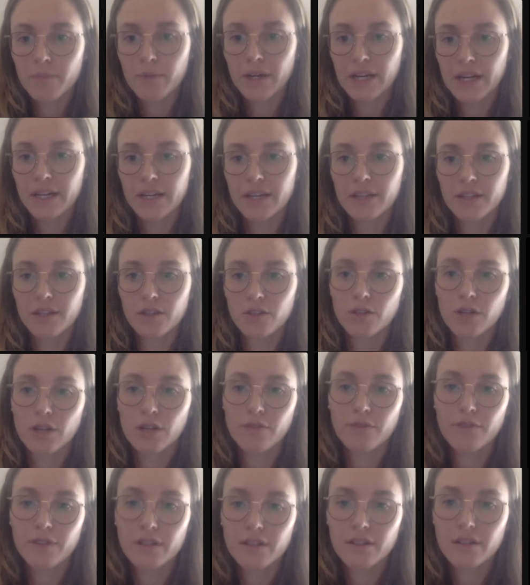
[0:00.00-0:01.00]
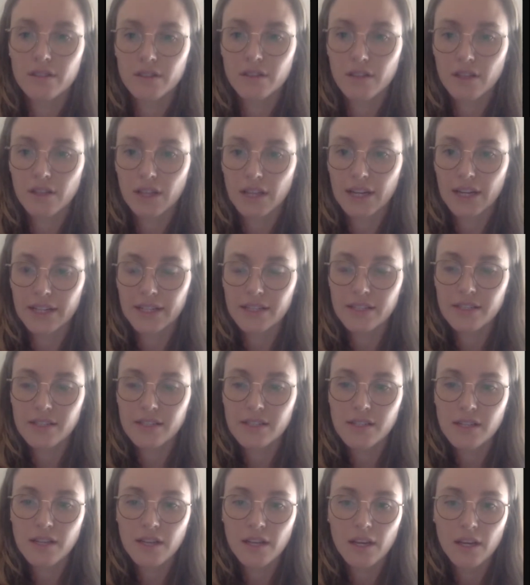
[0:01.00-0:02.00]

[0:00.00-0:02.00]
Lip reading: by the graphical client,